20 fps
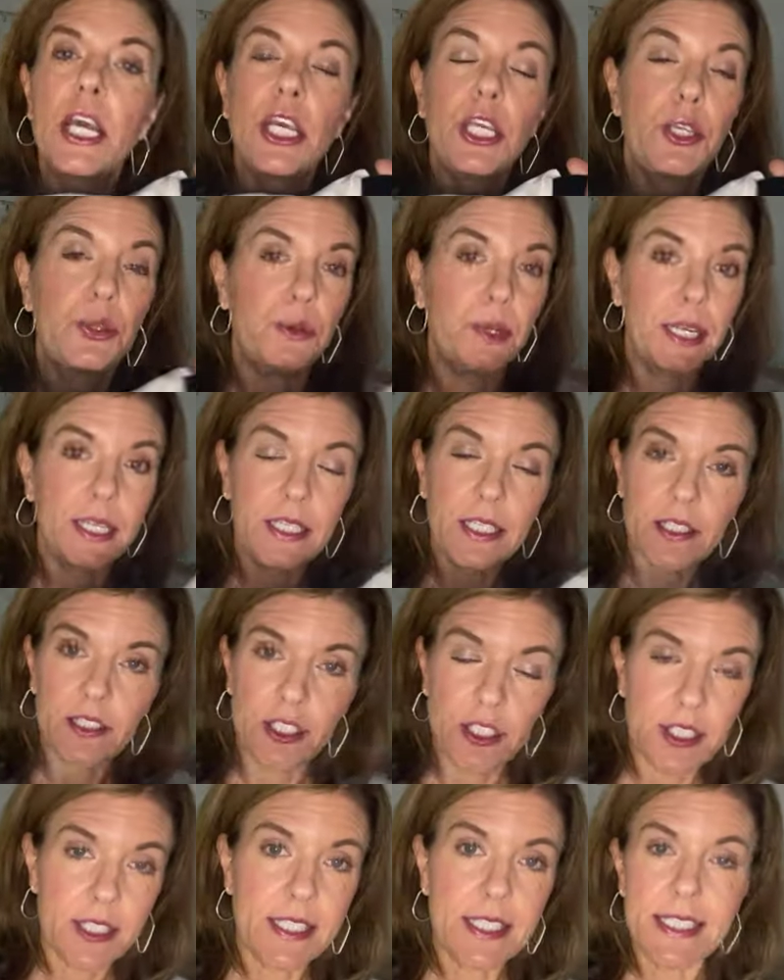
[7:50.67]
You can
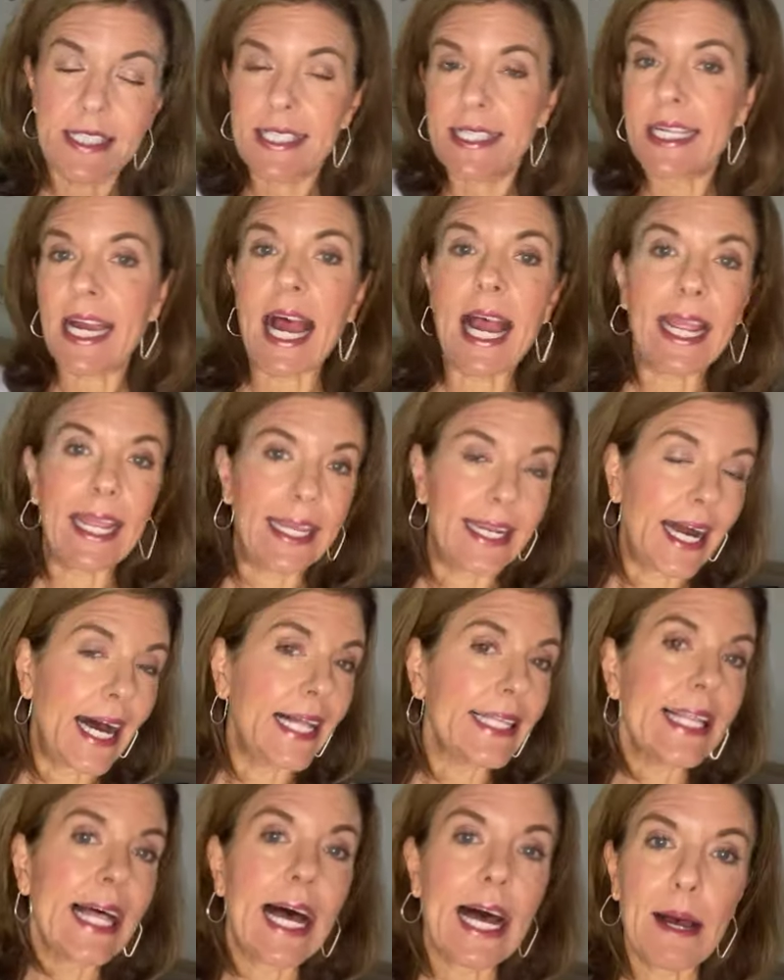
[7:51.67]
just tie it a
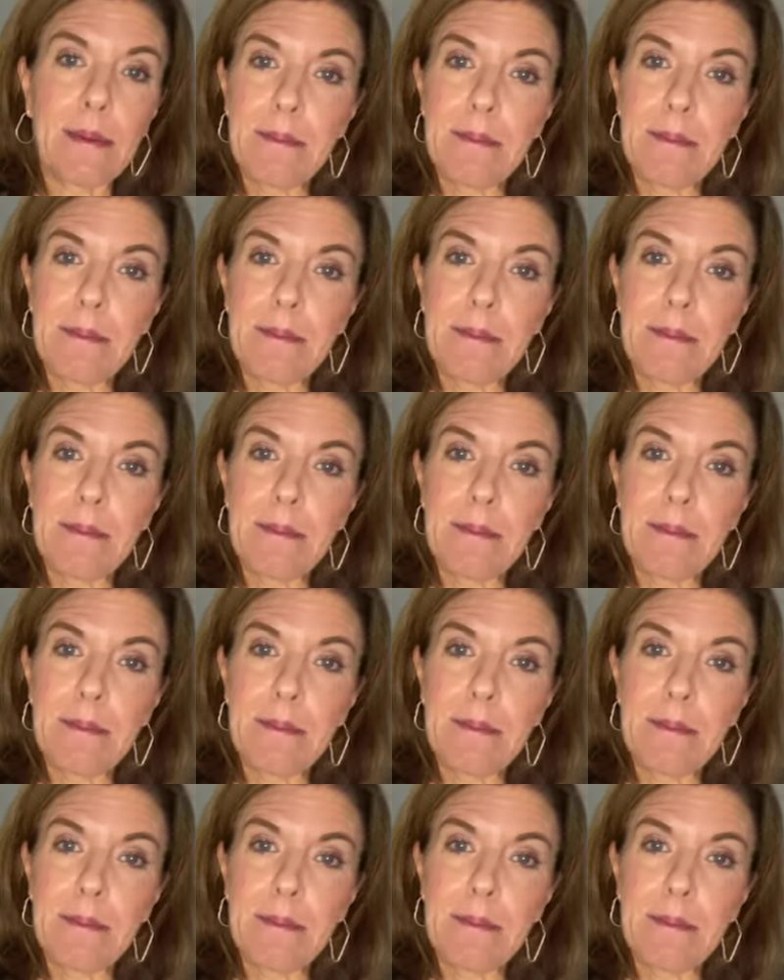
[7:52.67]
la